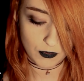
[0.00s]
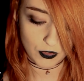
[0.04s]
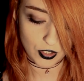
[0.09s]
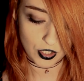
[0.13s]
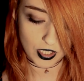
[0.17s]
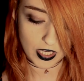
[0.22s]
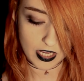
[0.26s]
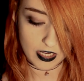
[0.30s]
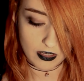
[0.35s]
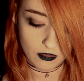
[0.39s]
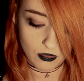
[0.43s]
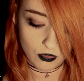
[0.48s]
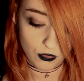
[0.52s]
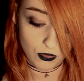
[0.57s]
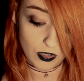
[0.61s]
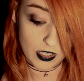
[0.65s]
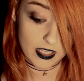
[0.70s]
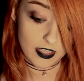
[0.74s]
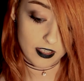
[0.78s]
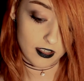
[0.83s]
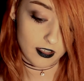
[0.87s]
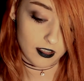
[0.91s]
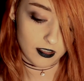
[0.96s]
machine. Who
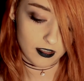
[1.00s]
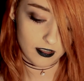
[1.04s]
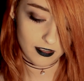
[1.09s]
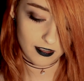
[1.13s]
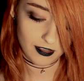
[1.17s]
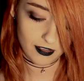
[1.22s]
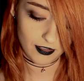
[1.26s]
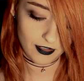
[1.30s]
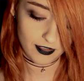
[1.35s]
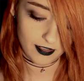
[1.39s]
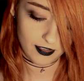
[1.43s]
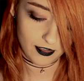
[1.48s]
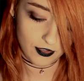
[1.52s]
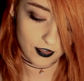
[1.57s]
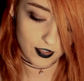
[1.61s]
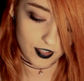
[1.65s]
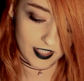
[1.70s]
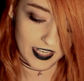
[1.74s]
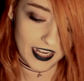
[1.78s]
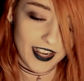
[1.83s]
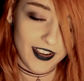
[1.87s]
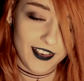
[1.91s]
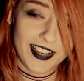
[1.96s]
is a
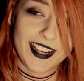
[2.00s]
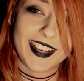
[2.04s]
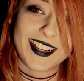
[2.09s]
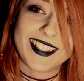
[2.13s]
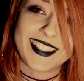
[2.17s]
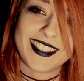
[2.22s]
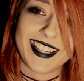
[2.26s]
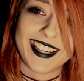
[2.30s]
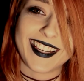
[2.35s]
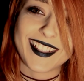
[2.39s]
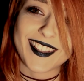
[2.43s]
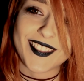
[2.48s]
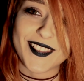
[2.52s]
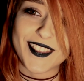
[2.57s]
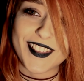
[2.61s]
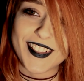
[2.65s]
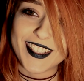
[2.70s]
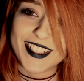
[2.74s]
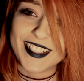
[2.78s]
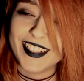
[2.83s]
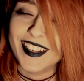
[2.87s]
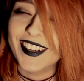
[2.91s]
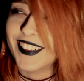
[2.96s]
generic sex
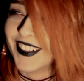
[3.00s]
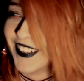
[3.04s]
machine?